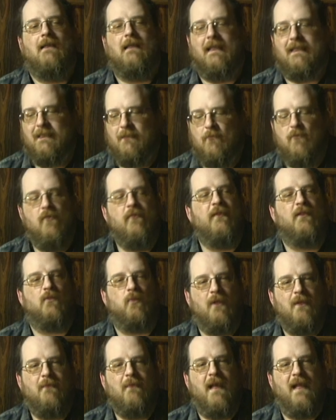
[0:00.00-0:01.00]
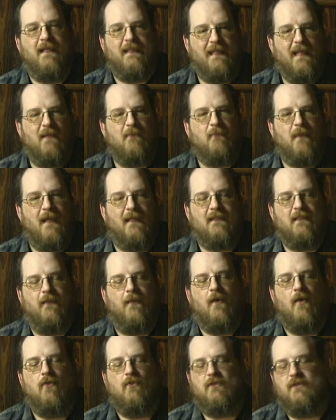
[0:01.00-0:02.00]
Like the movies we made, getting back to
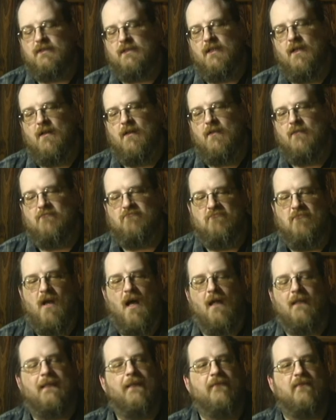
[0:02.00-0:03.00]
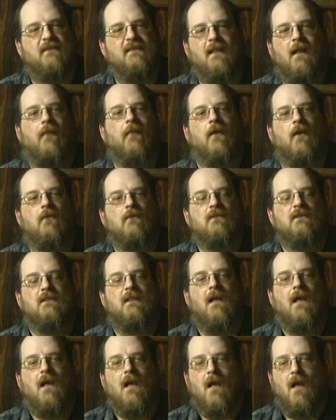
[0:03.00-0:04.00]
those. I'll never sell
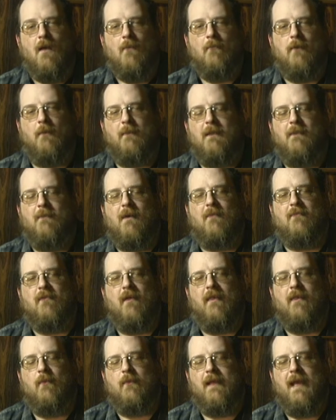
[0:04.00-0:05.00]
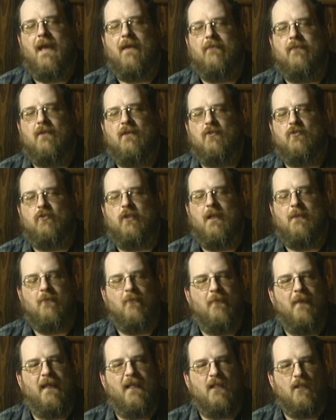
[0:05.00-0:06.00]
those. But me and my brother, we have a dream
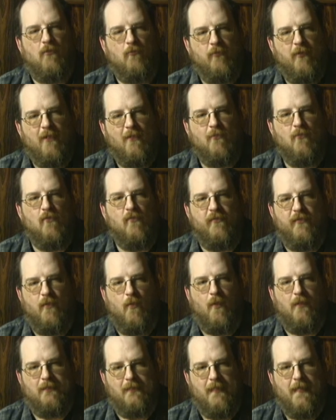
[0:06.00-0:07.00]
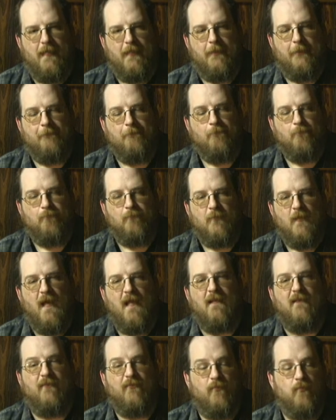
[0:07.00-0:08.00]
of making a real movie one day.
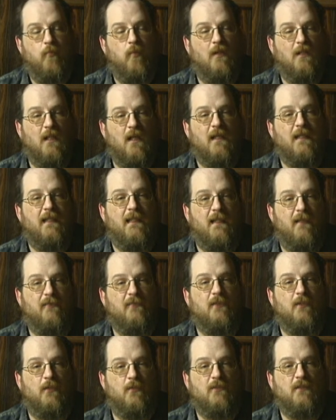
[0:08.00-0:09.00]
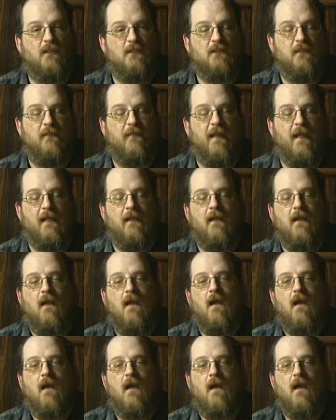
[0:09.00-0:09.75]
And if we're lucky enough to do such a thing,